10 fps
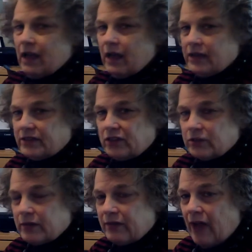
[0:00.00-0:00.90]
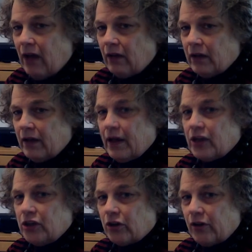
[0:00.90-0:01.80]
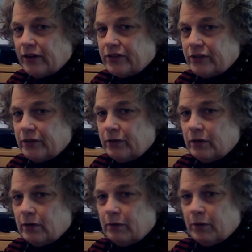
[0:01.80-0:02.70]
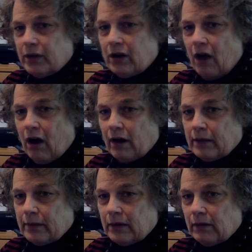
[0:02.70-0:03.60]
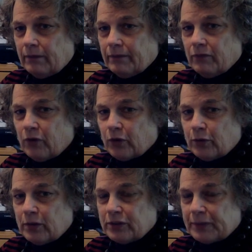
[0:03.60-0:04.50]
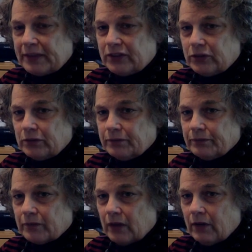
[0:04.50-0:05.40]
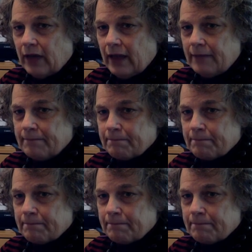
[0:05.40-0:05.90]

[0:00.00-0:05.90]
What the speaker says: starts with a vowel, you're going to put an R in the middle. Worüber sprichst du? Okay?